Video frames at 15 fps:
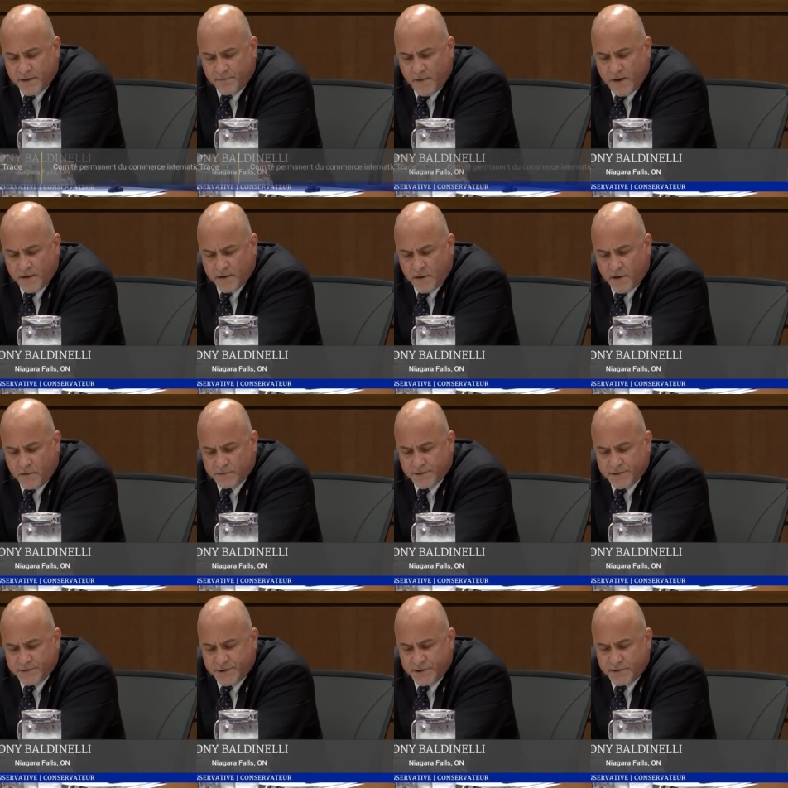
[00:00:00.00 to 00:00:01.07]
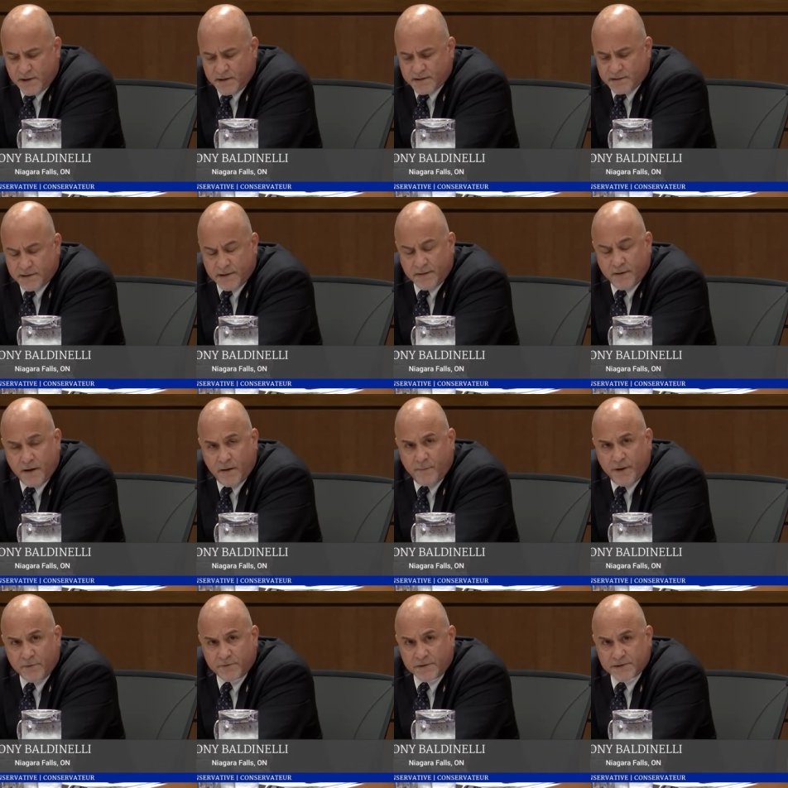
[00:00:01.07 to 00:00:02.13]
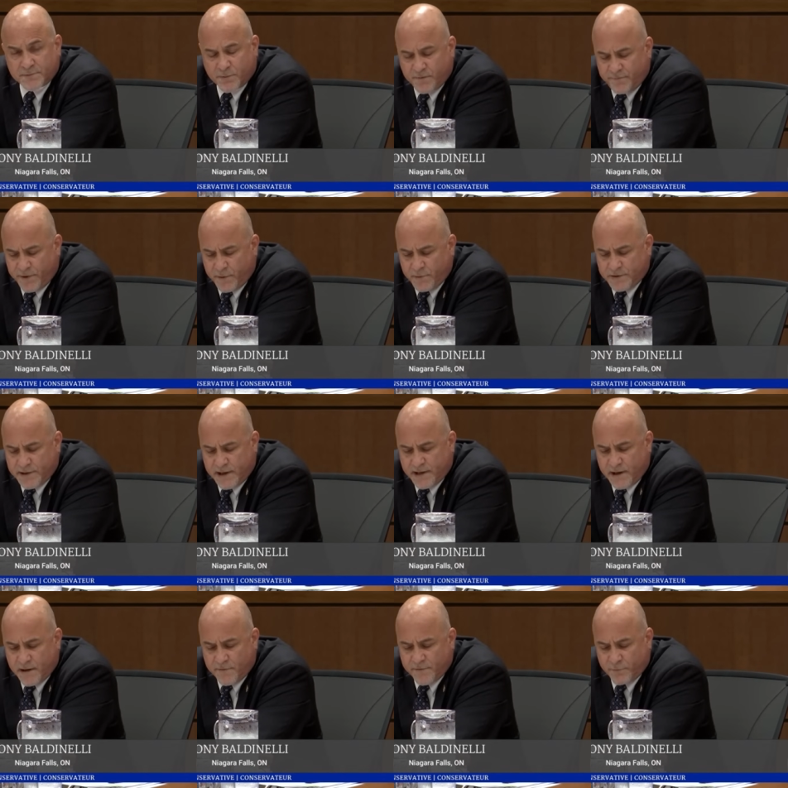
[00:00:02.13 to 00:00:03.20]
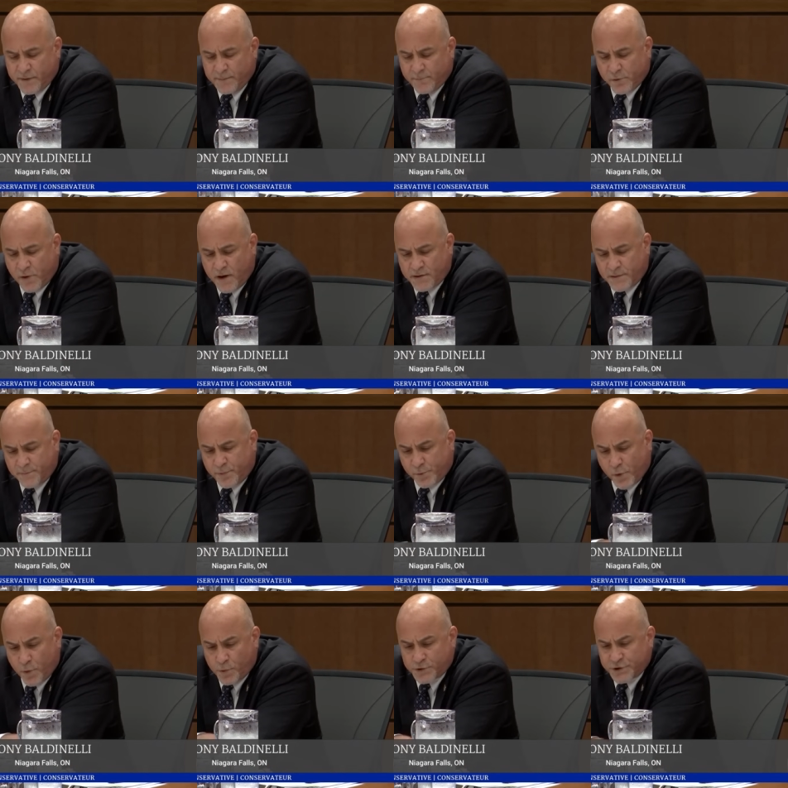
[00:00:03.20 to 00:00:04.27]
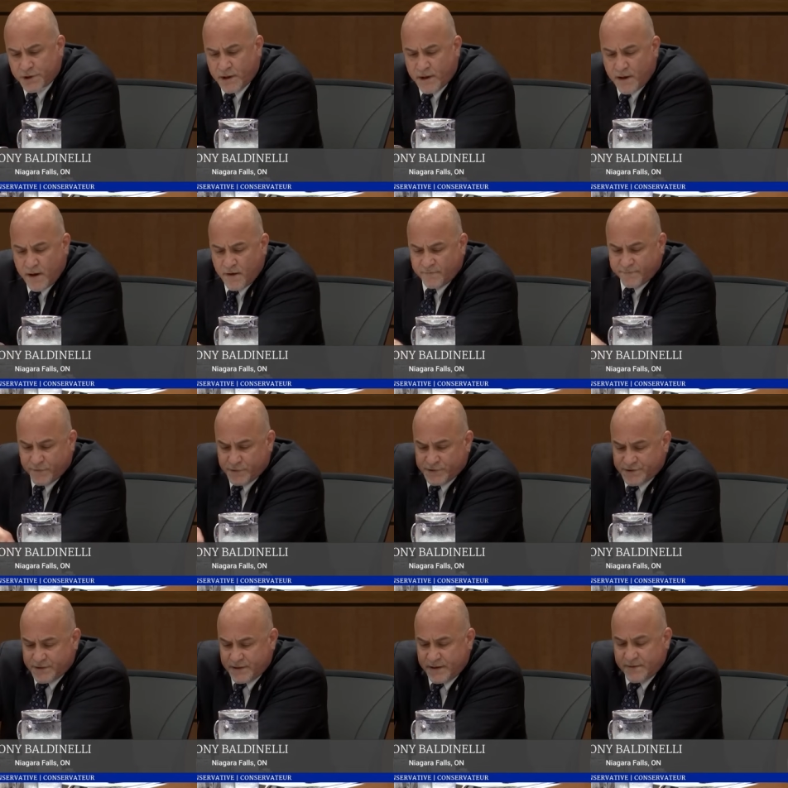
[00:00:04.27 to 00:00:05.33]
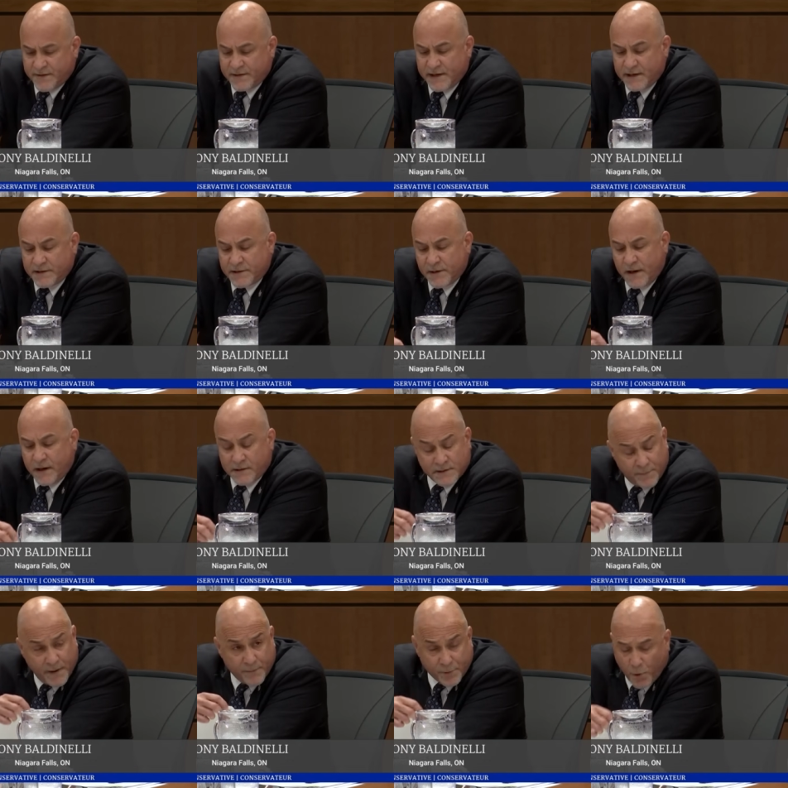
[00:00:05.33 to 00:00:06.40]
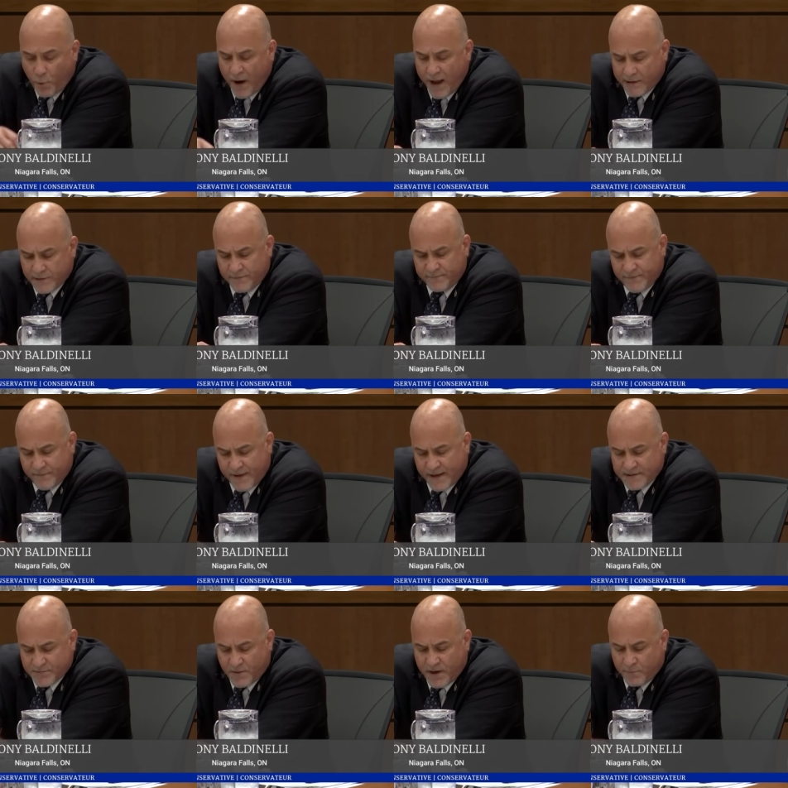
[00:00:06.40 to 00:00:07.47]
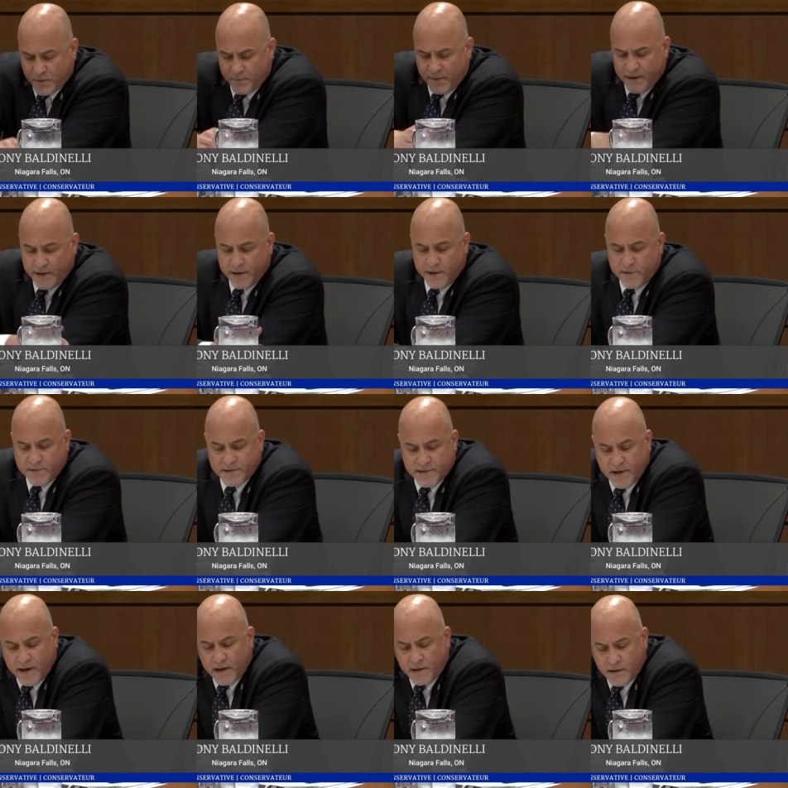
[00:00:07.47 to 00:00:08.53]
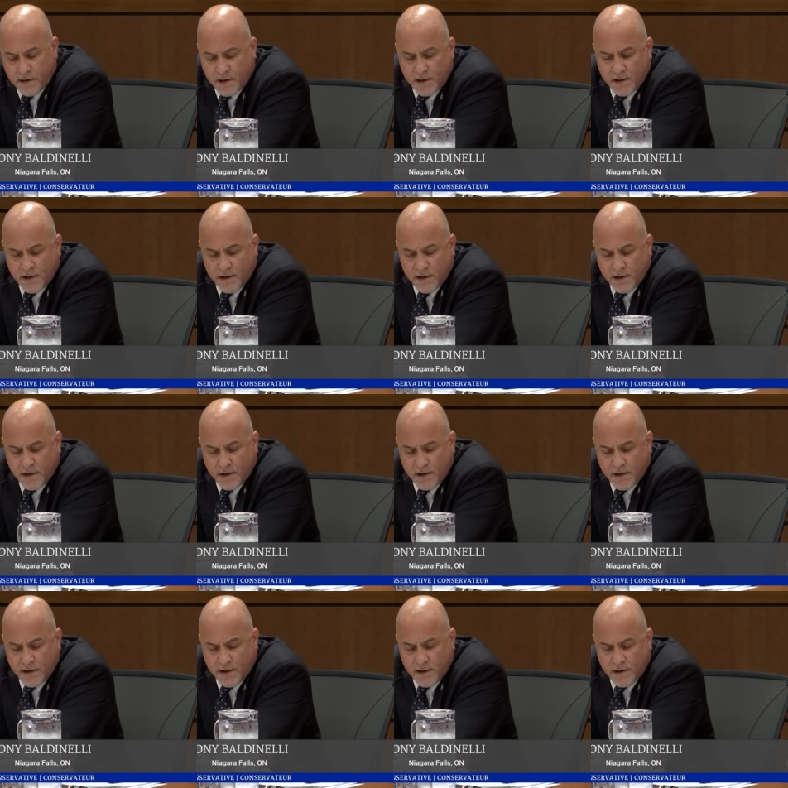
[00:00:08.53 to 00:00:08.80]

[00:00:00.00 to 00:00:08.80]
at, at Carleton, she talked uh, about this review and taking a three-pronged approach. First, uh, the need to, uh, to be proactive, and that's why we're meeting here today.